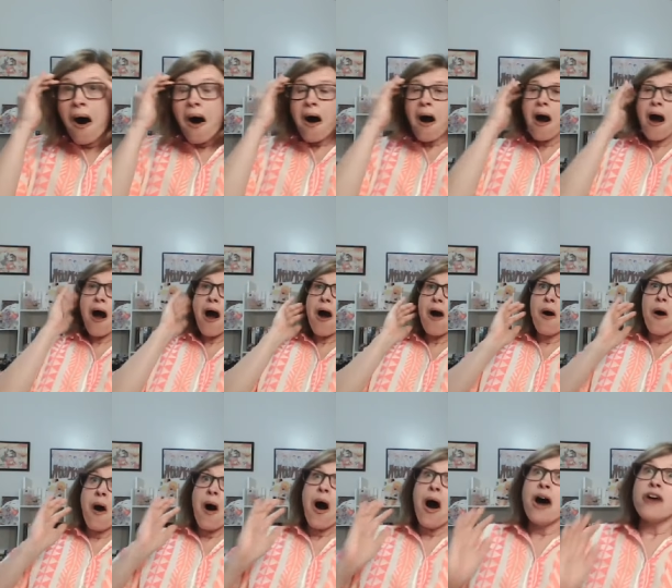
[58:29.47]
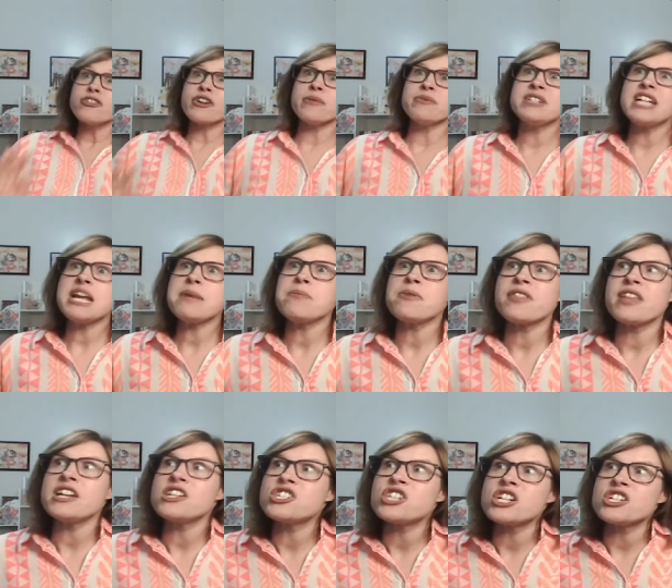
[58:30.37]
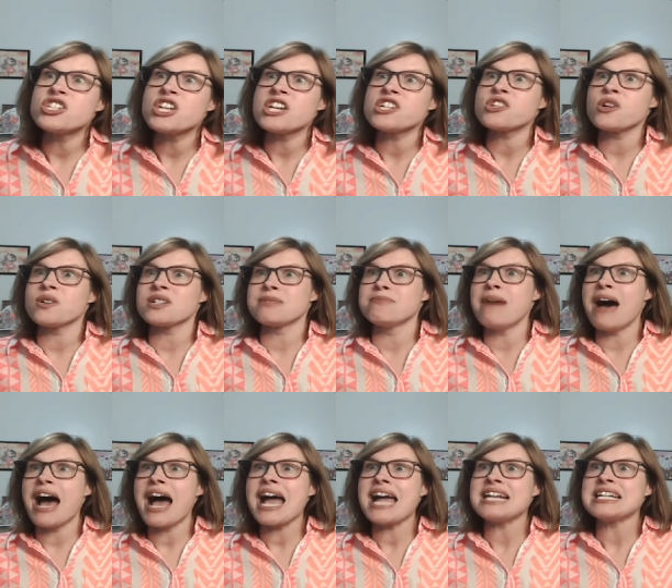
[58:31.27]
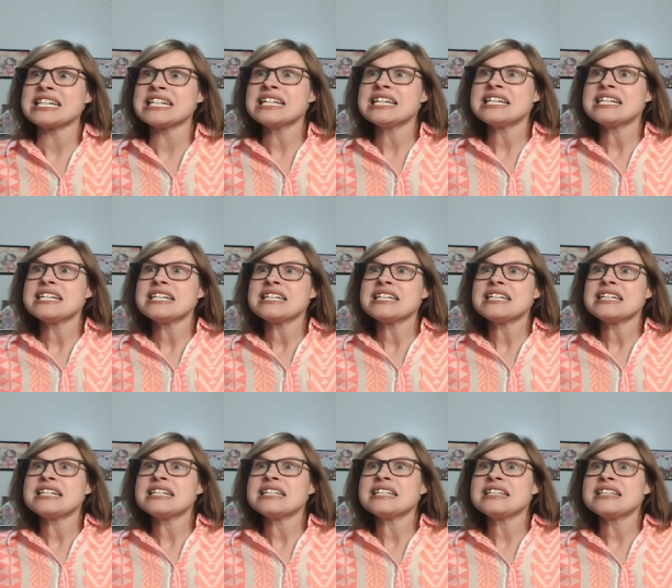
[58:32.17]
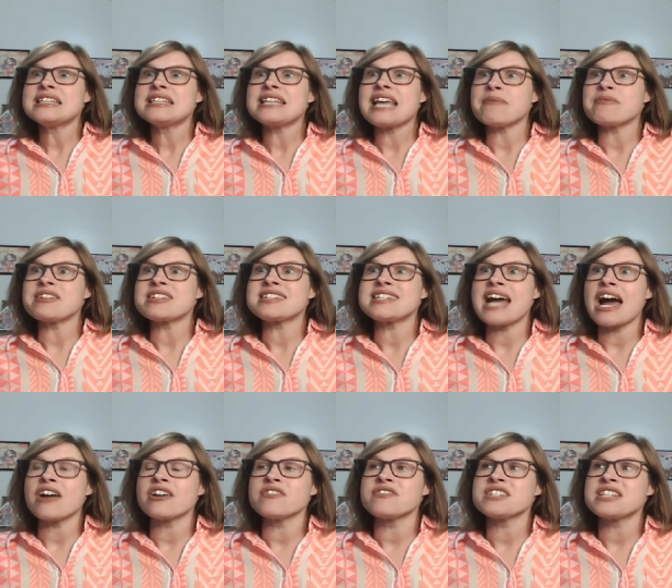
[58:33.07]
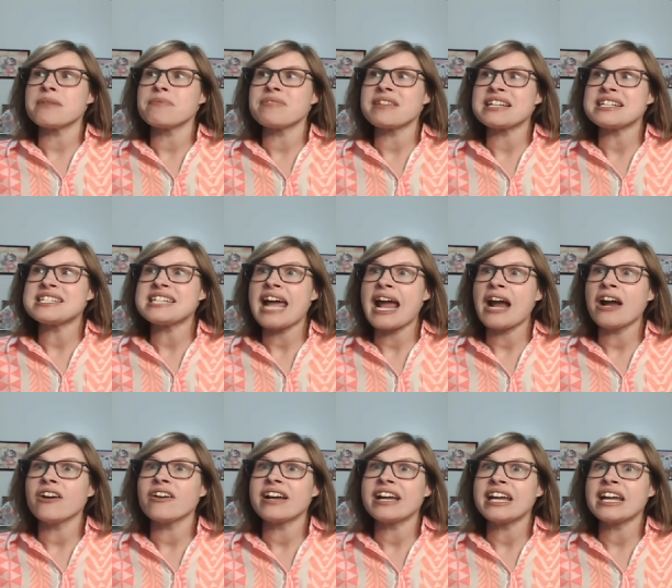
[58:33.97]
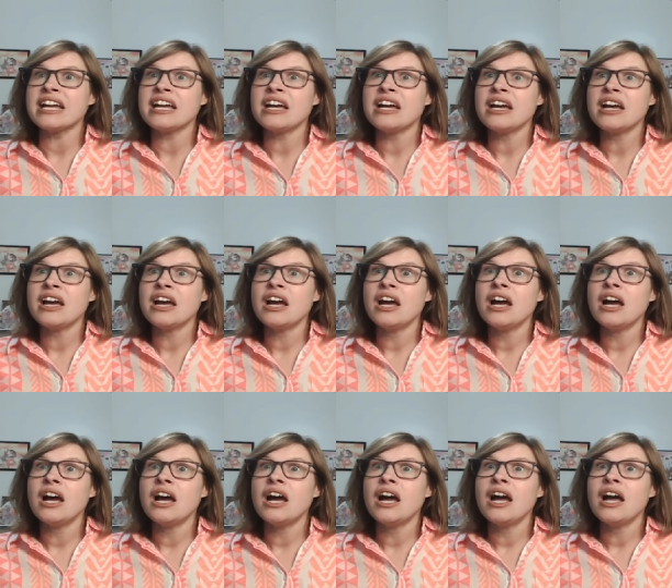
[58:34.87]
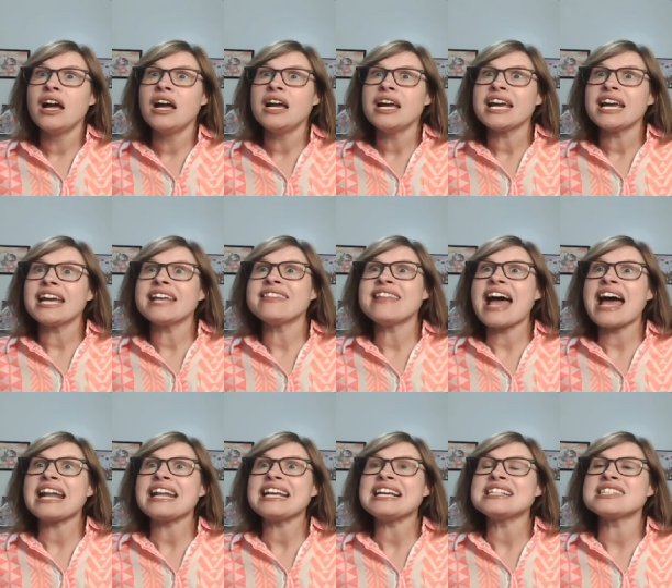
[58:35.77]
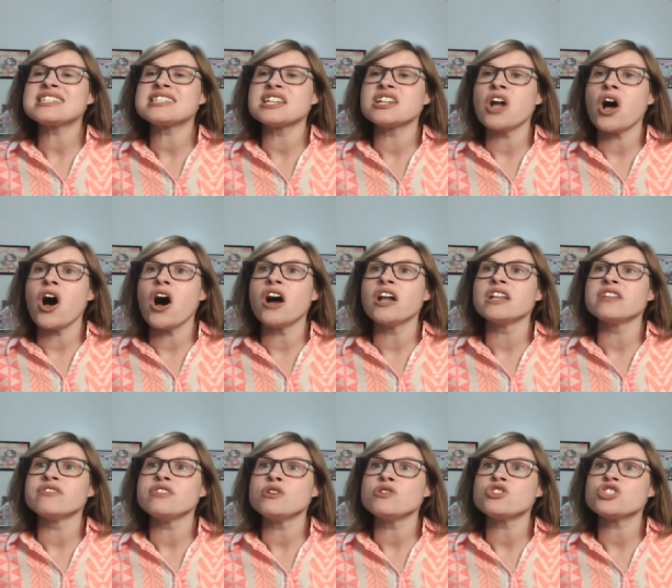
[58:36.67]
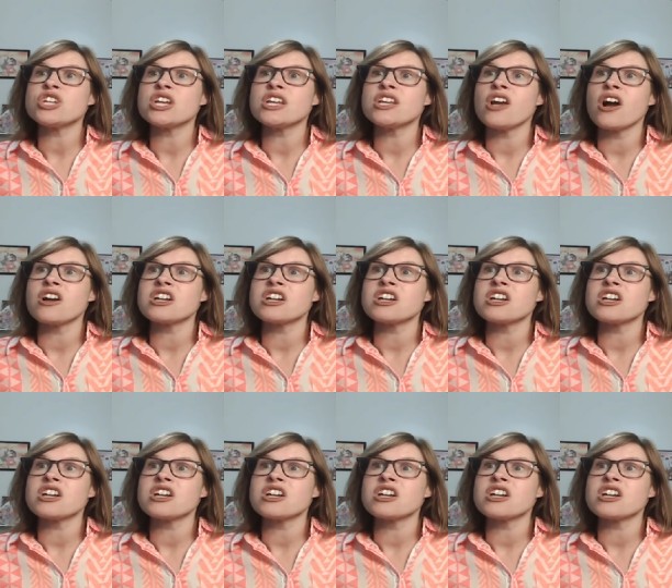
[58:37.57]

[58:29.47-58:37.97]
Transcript: Oh! From deep within Shen Qingqiu's mind, came the sound of something tearing. In that instant, all of Yu Ching